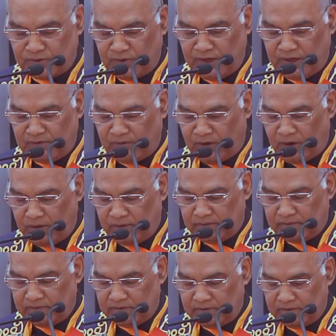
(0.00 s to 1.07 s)
to involve
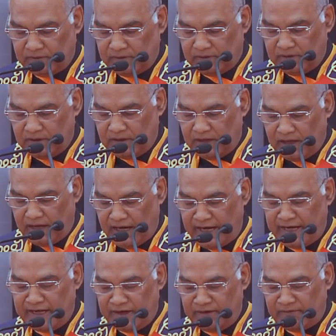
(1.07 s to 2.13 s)

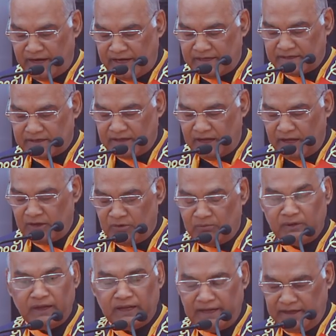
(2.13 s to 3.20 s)
and invite
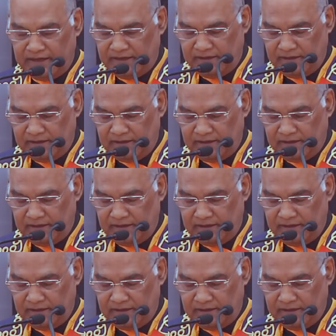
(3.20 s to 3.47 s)
alumni,